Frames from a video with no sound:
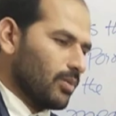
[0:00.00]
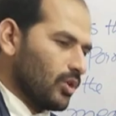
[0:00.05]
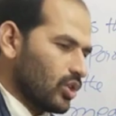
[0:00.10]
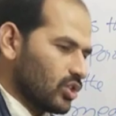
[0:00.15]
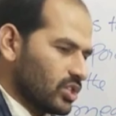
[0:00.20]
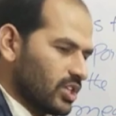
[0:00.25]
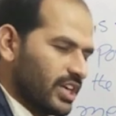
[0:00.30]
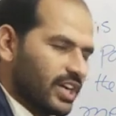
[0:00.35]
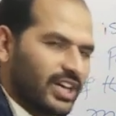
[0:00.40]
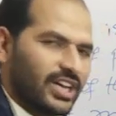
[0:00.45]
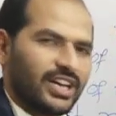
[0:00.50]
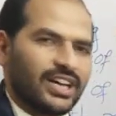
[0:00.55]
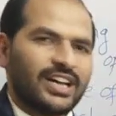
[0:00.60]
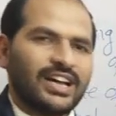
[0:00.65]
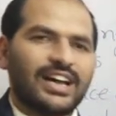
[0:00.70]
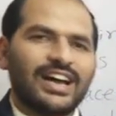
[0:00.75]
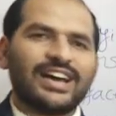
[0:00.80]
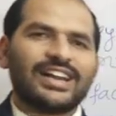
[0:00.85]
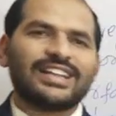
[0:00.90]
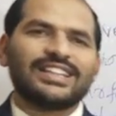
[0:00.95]
more side
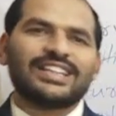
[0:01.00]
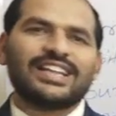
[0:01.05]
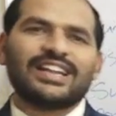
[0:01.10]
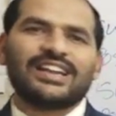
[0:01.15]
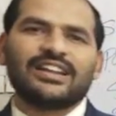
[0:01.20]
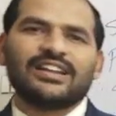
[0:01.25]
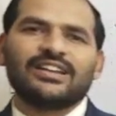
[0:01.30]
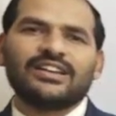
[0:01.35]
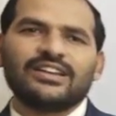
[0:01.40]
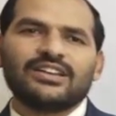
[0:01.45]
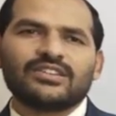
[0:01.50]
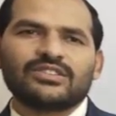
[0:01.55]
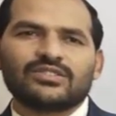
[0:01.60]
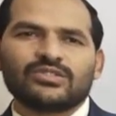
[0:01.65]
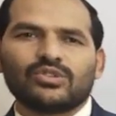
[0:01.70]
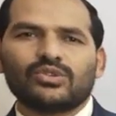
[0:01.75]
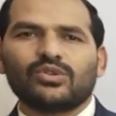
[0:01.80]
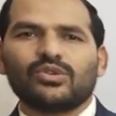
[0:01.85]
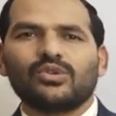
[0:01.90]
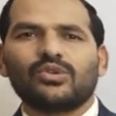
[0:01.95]
another
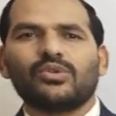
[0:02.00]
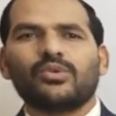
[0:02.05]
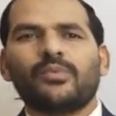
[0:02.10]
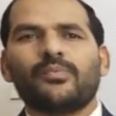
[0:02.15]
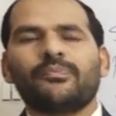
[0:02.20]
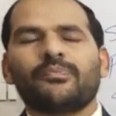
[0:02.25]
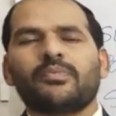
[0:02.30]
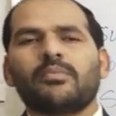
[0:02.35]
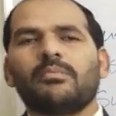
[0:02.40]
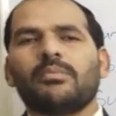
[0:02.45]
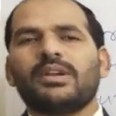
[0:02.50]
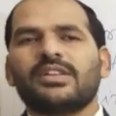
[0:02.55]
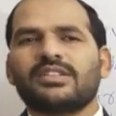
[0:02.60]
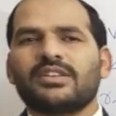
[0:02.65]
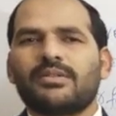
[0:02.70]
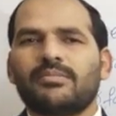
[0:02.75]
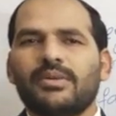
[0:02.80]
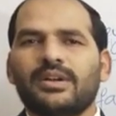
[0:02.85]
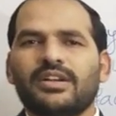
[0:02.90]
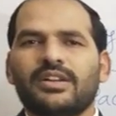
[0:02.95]

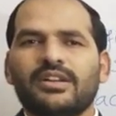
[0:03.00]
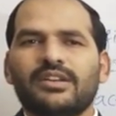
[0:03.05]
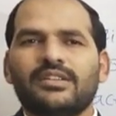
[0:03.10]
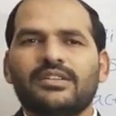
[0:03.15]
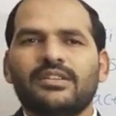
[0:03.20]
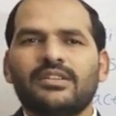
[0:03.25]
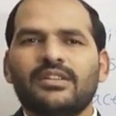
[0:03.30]
measurement.